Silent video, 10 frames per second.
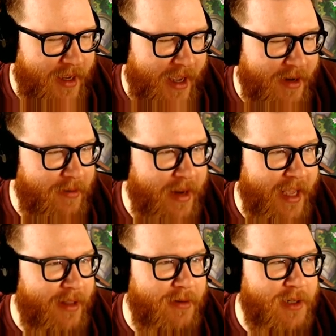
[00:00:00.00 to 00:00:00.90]
I don't
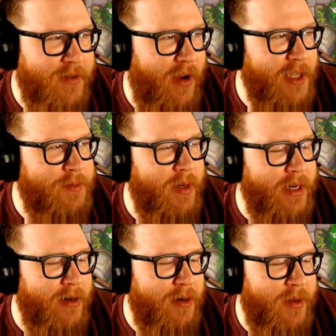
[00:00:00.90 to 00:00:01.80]
hate Luna's Frostbolt
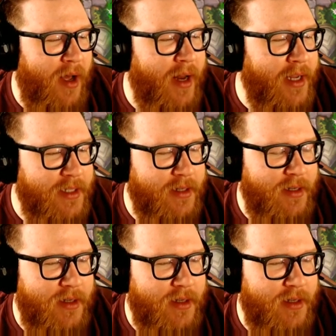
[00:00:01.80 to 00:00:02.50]
here, to be honest.